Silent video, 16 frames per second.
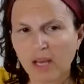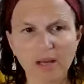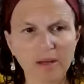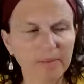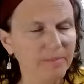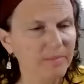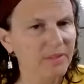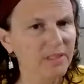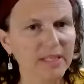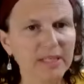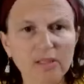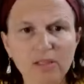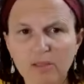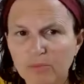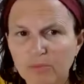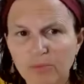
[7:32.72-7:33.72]
um,
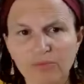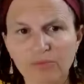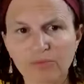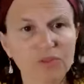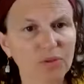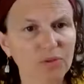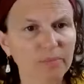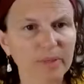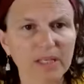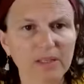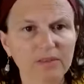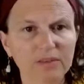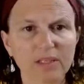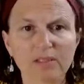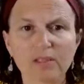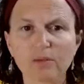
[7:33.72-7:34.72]
deal with too many
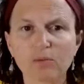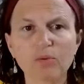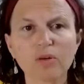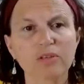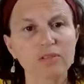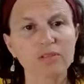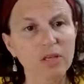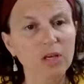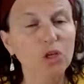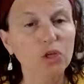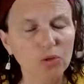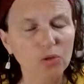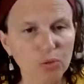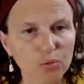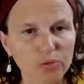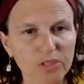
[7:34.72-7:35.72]
things at once,
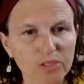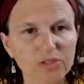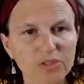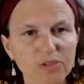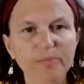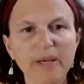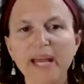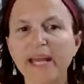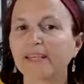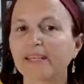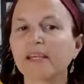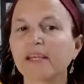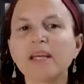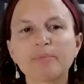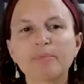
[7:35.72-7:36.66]
causes you pain.